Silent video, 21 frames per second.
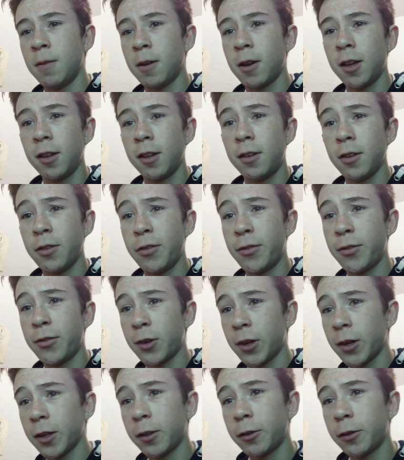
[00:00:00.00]
going to
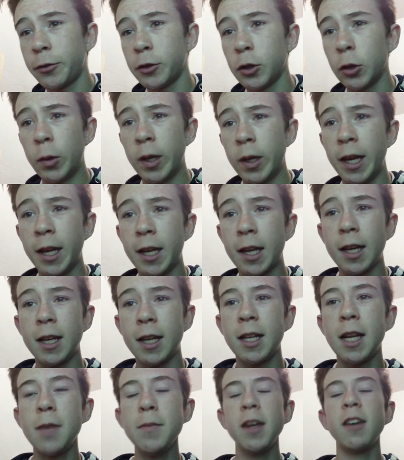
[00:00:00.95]
France for a week.
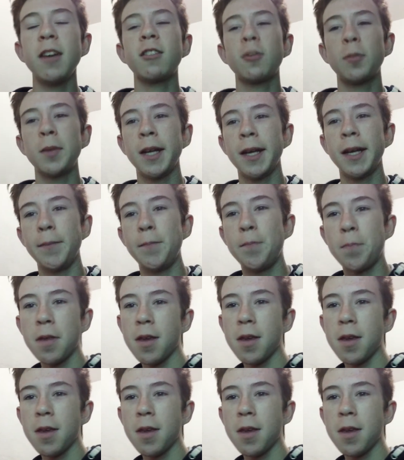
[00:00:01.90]
And let me explain.